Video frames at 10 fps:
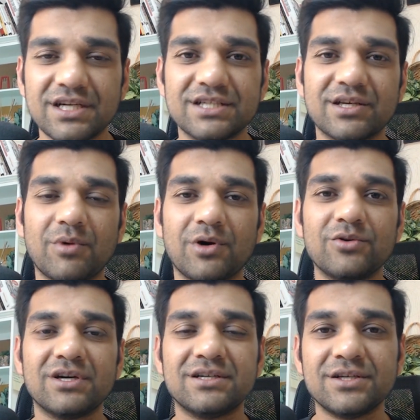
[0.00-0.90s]
it is
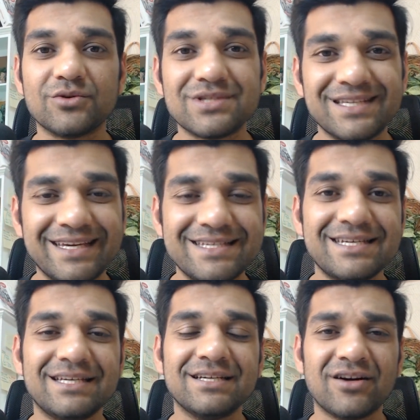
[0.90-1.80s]
about you
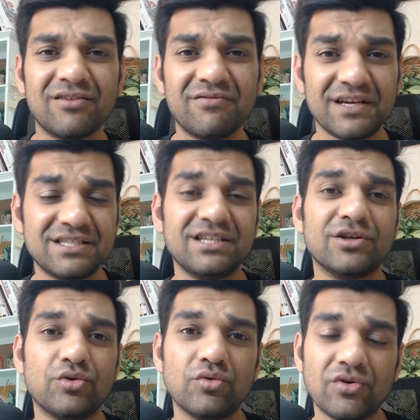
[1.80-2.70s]
changing and fixing
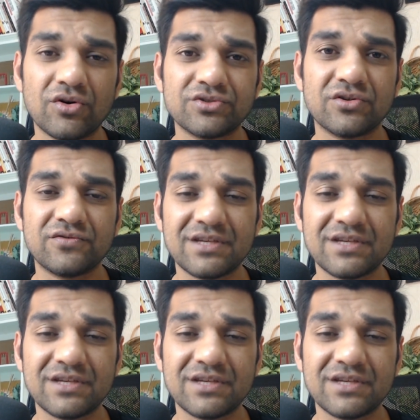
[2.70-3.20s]
the root cause of